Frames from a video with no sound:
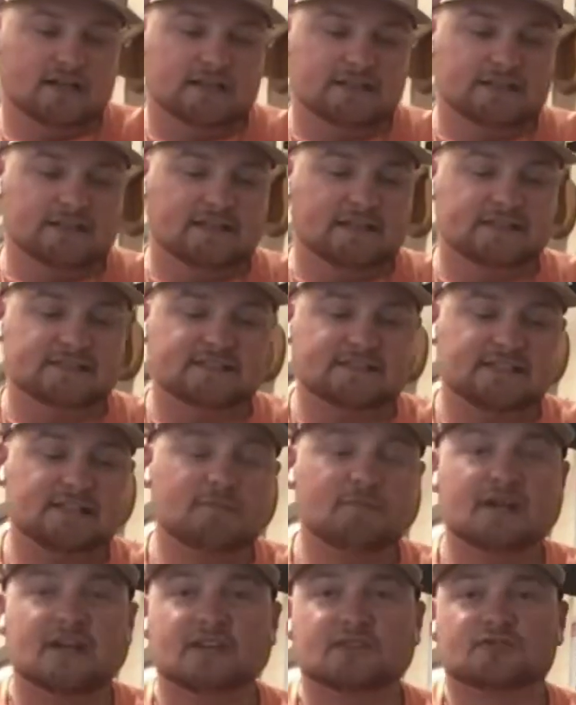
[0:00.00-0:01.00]
the
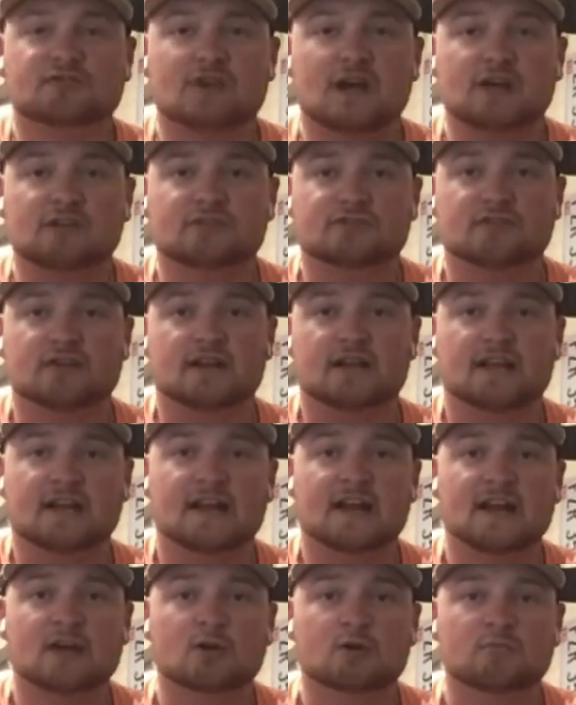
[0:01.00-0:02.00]
Z-Man trout trick, and
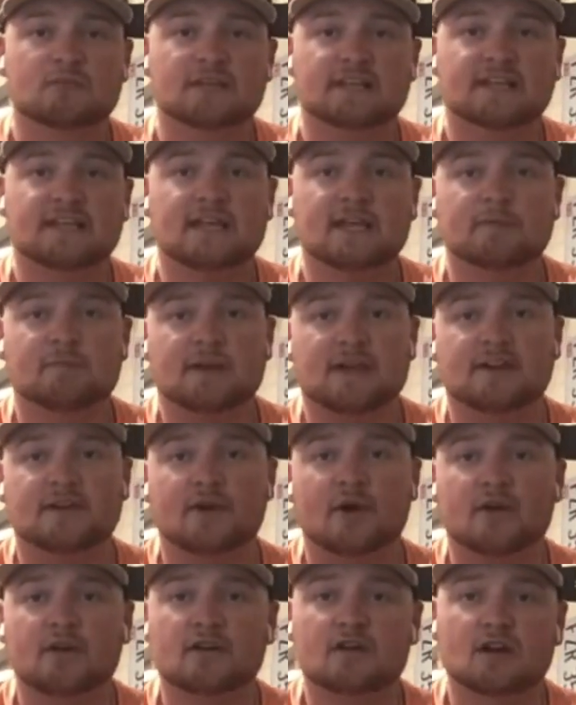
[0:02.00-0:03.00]
I normally keep a
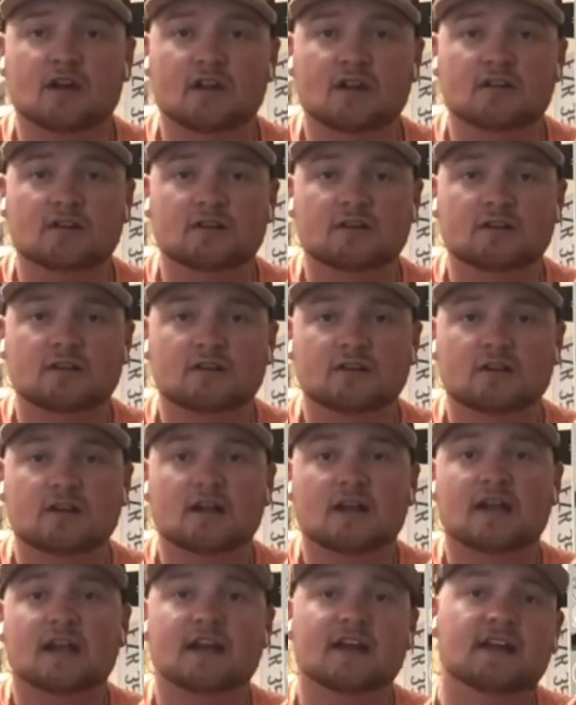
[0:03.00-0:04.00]
dark color
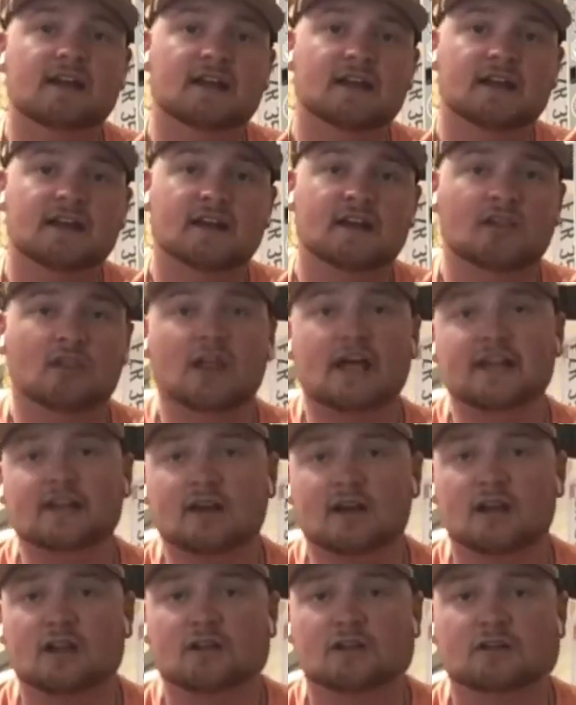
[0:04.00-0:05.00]
and a light
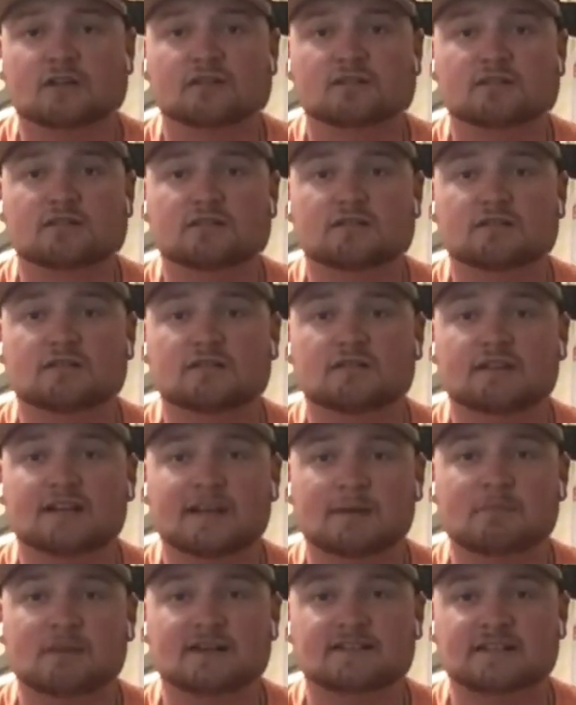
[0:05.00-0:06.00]
color
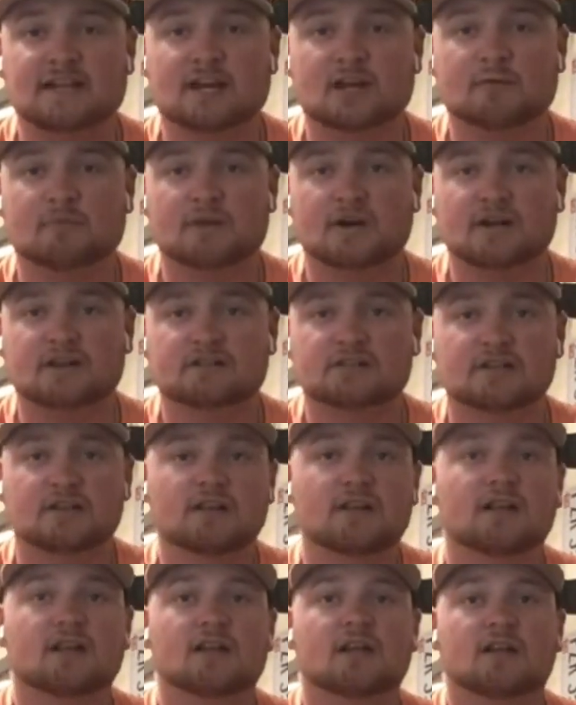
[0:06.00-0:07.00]
in my tackle box.
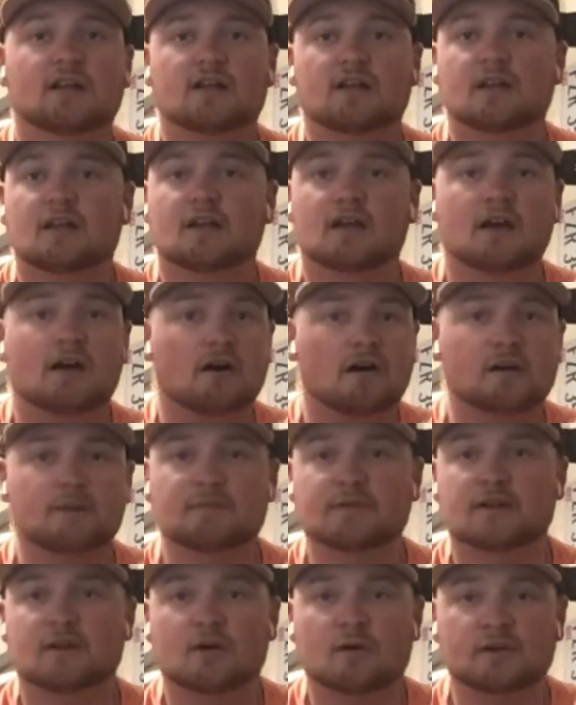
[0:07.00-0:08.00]
All
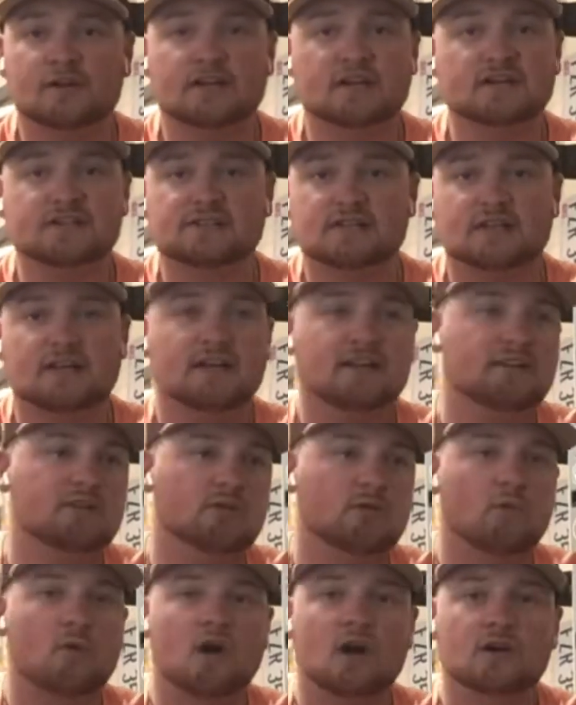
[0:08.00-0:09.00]
depending on, because the
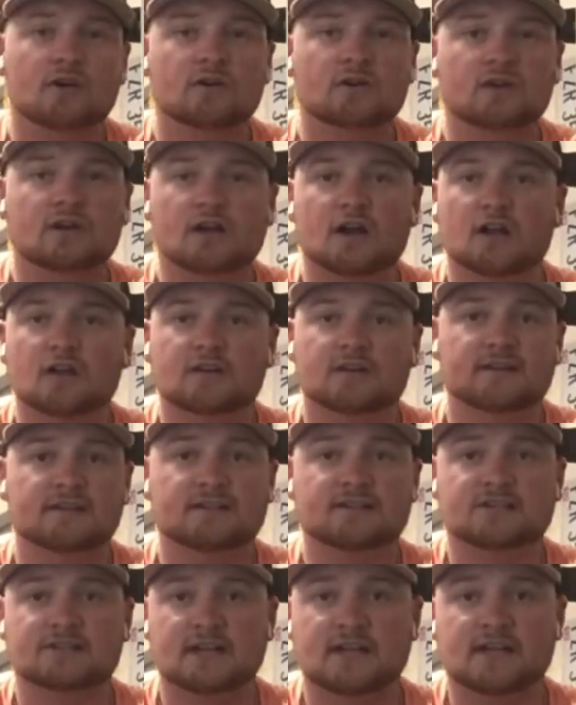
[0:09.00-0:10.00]
water color can
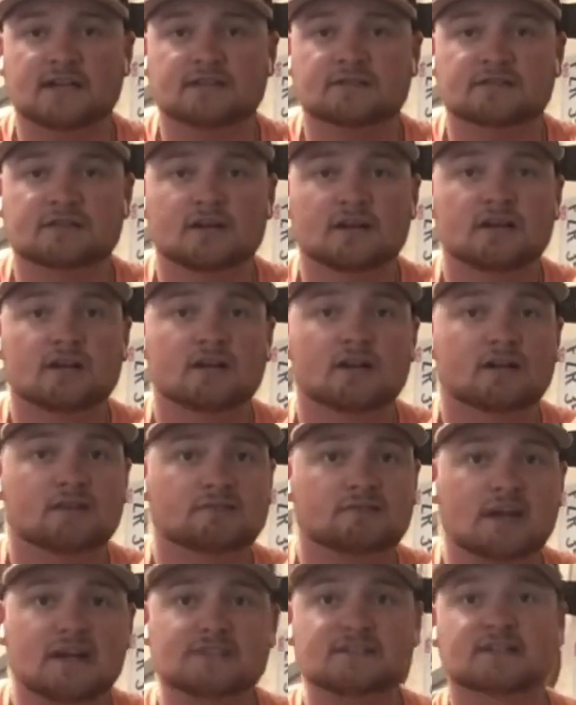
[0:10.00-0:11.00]
change
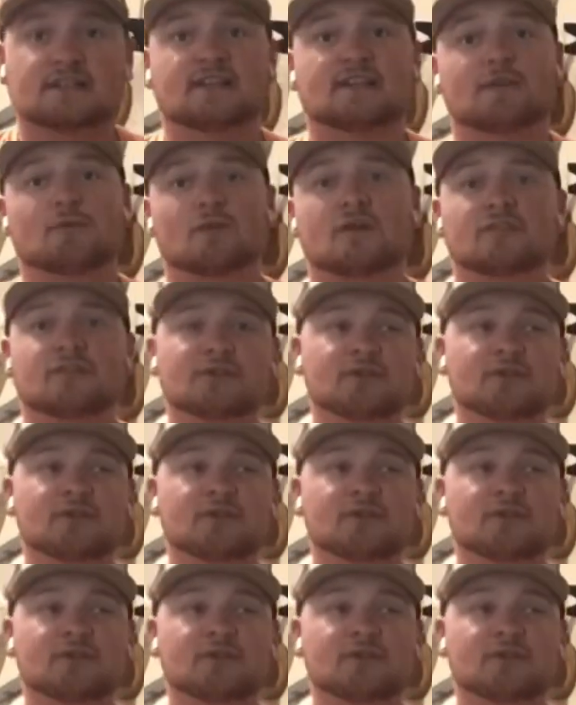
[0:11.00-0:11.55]
drastically whether